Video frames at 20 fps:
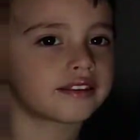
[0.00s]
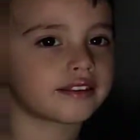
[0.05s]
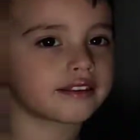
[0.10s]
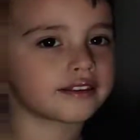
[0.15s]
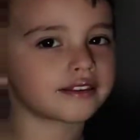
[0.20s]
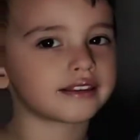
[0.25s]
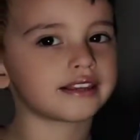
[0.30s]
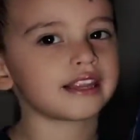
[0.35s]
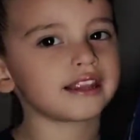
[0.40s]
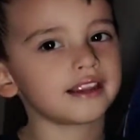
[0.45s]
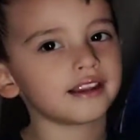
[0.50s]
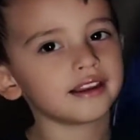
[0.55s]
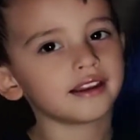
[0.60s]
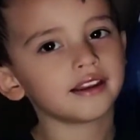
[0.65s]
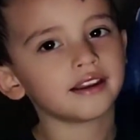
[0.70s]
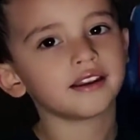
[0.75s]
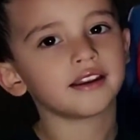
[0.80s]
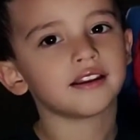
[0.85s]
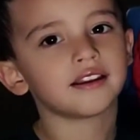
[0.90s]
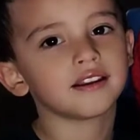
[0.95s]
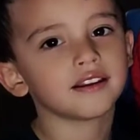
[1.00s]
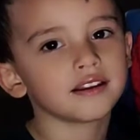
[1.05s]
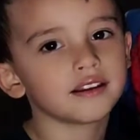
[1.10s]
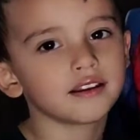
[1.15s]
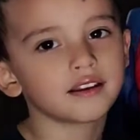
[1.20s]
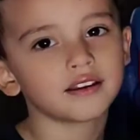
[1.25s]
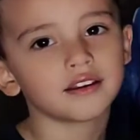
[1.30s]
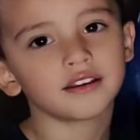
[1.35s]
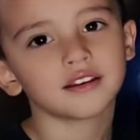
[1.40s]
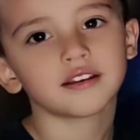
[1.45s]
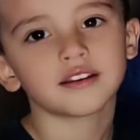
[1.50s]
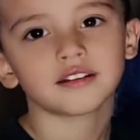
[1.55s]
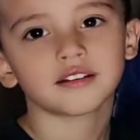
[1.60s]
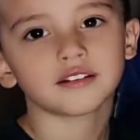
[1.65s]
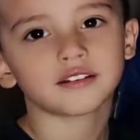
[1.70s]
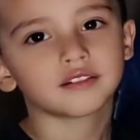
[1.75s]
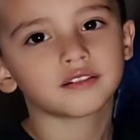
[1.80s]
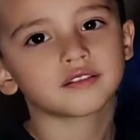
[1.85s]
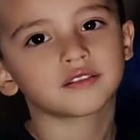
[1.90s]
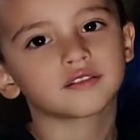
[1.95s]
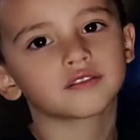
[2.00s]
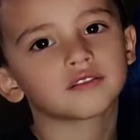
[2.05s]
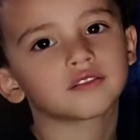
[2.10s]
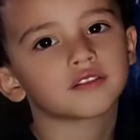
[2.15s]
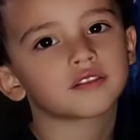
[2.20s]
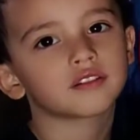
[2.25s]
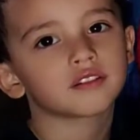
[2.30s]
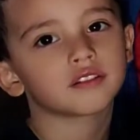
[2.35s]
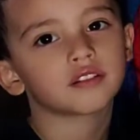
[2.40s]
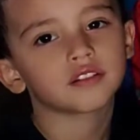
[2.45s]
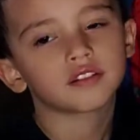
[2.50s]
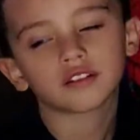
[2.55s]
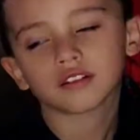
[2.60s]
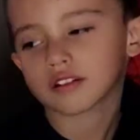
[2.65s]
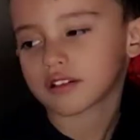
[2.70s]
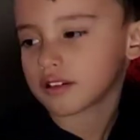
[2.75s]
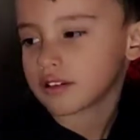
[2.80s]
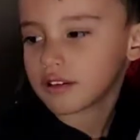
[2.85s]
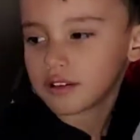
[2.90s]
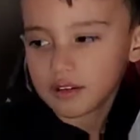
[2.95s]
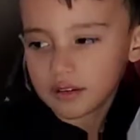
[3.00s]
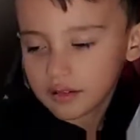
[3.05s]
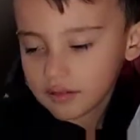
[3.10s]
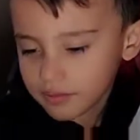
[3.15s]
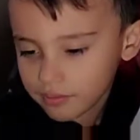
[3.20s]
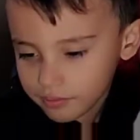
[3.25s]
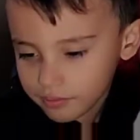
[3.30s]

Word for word: this is what her resort is to any flavor she